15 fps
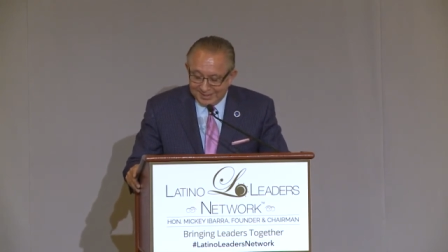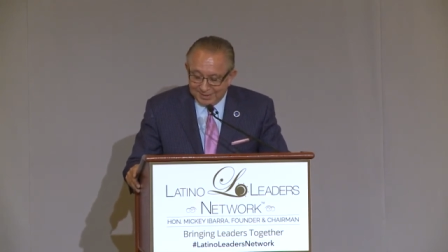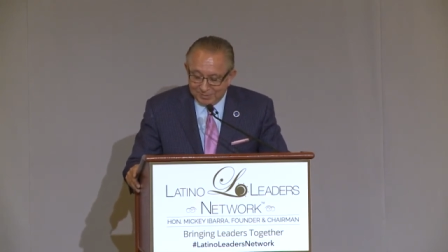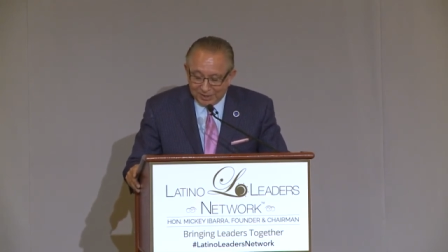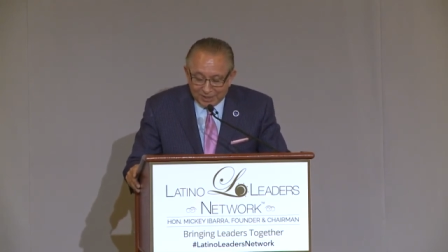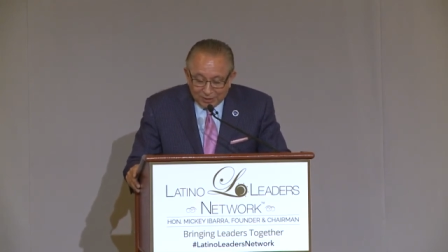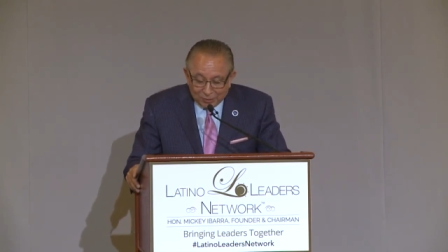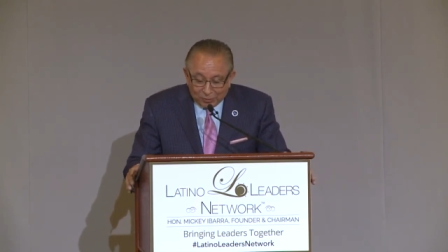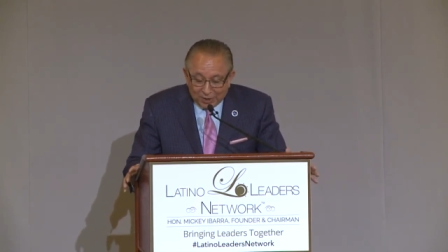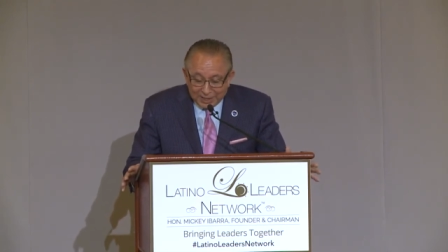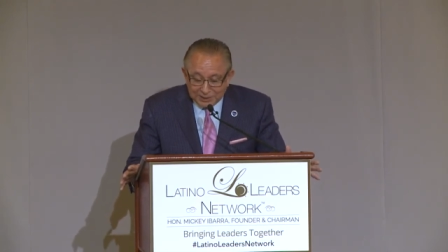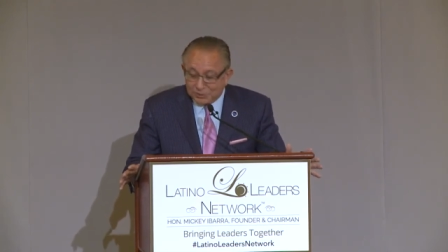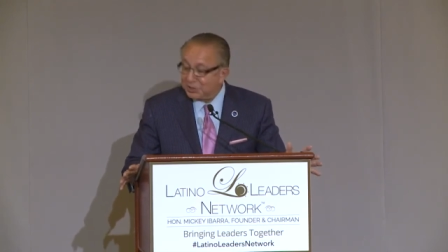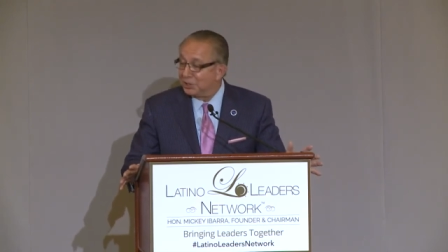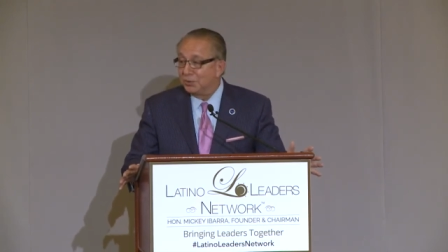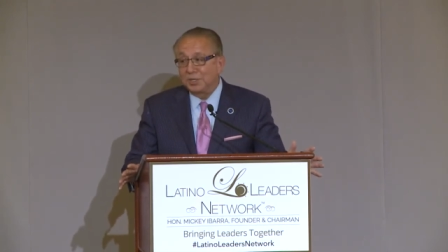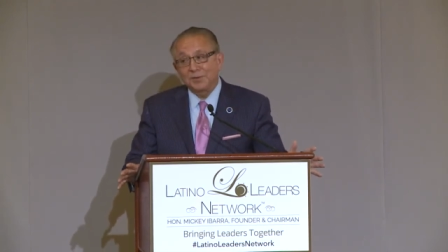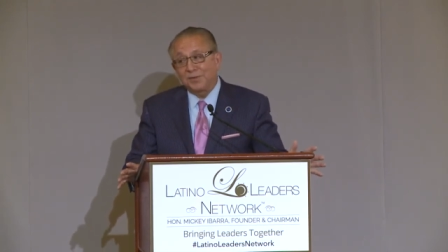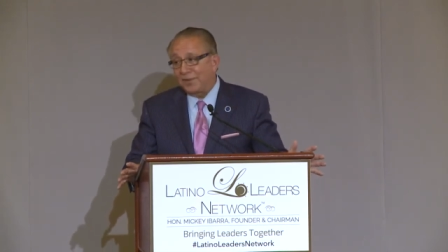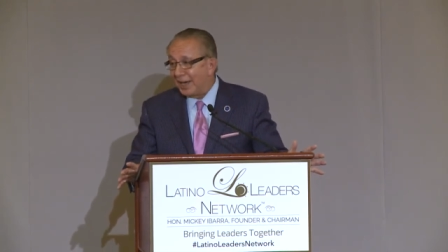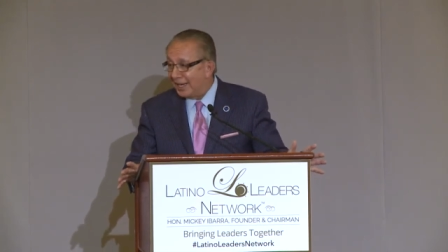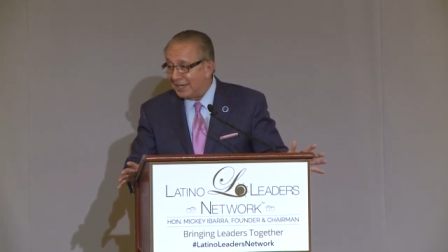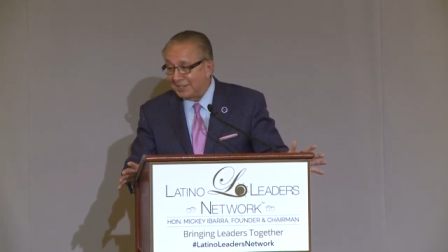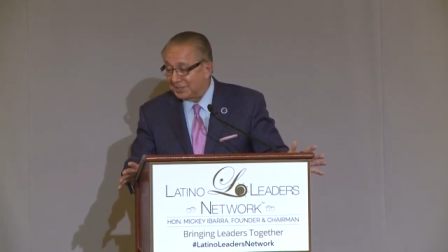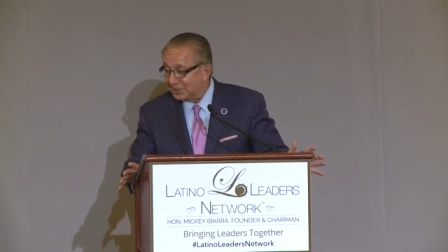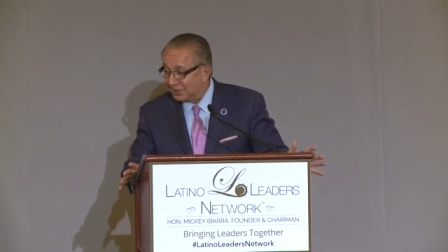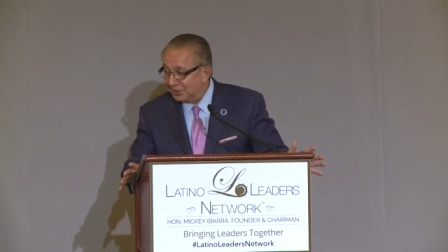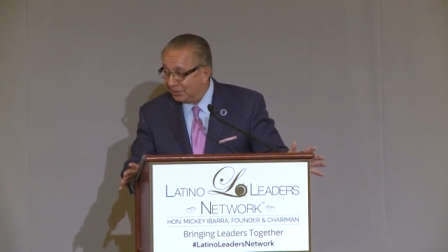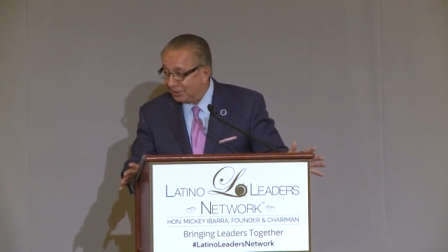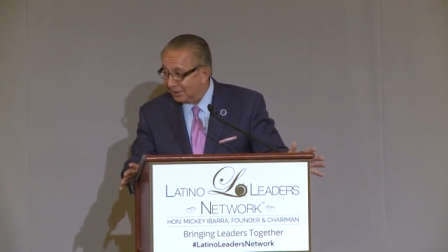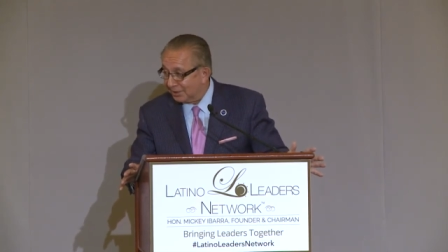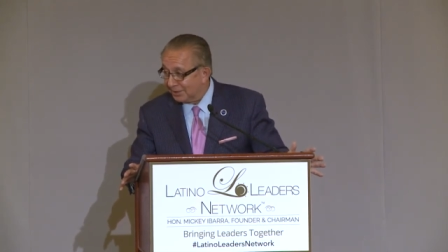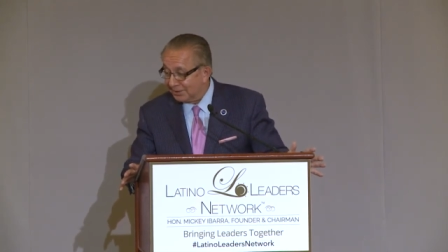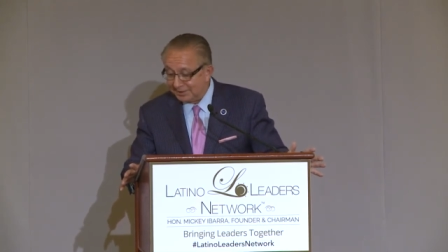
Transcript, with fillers: but otherwise was doing fine in school.